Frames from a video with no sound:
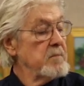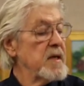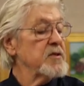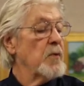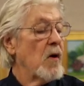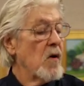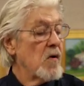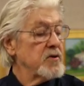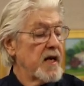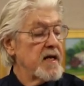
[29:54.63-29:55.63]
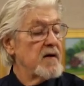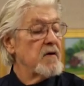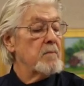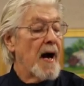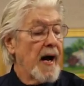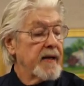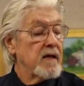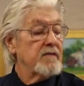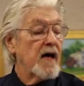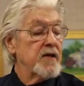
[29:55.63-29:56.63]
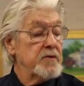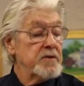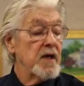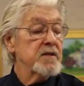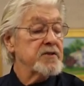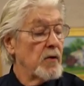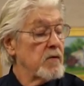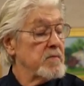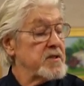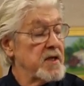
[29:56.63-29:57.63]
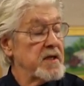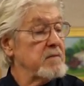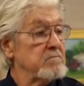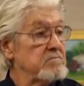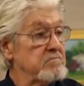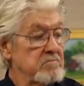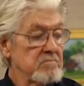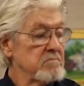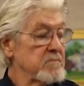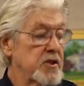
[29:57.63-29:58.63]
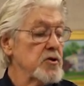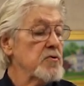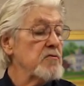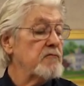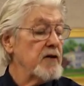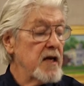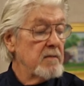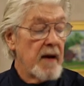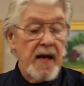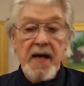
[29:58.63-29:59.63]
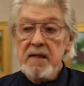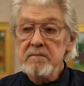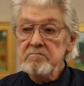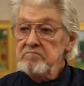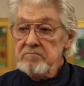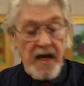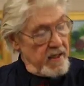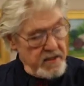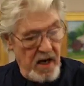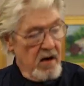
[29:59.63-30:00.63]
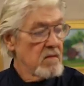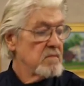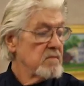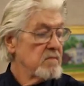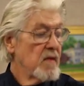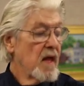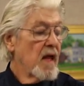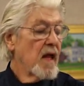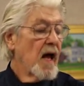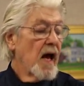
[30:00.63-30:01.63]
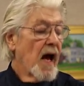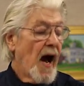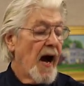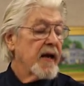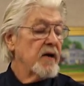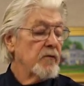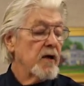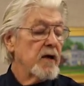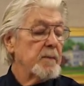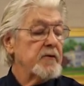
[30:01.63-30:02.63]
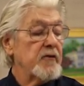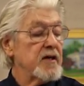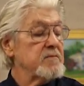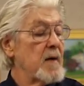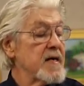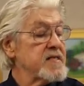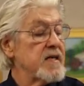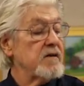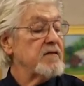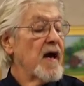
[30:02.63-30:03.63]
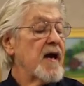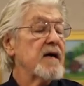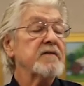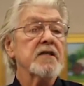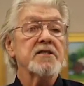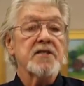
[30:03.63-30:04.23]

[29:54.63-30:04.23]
Miss Walls ain't never minded if I use that sewing machine. 2 feedback. That's all. I can run up and dress myself after